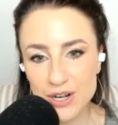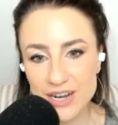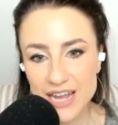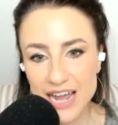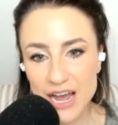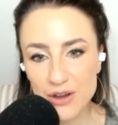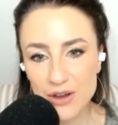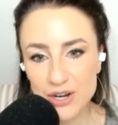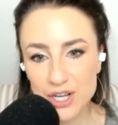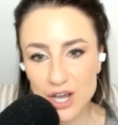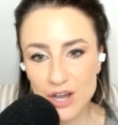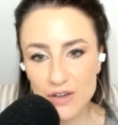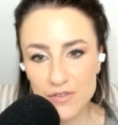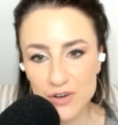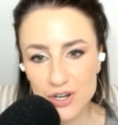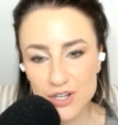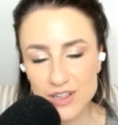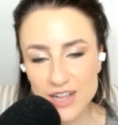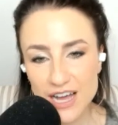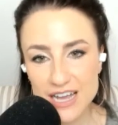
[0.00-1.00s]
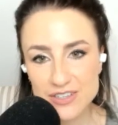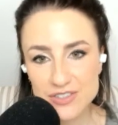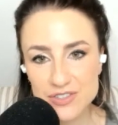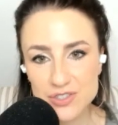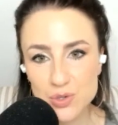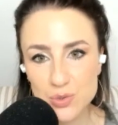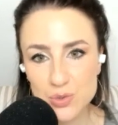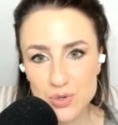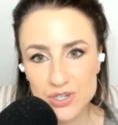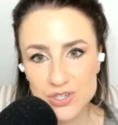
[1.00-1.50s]
on how to cover glass
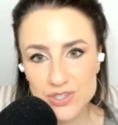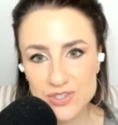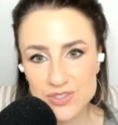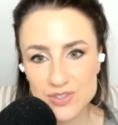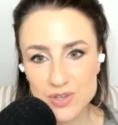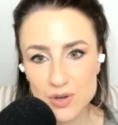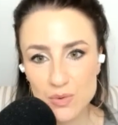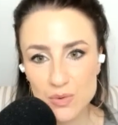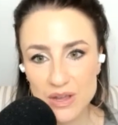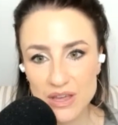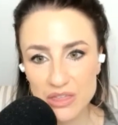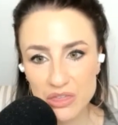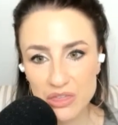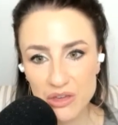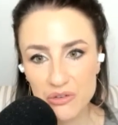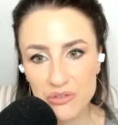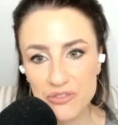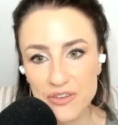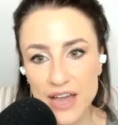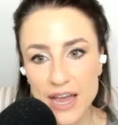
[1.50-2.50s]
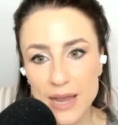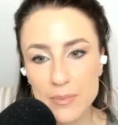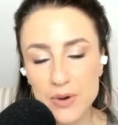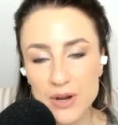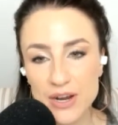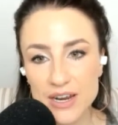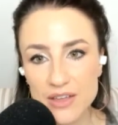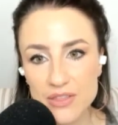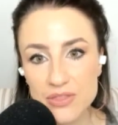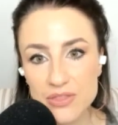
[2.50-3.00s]
doors with fabric.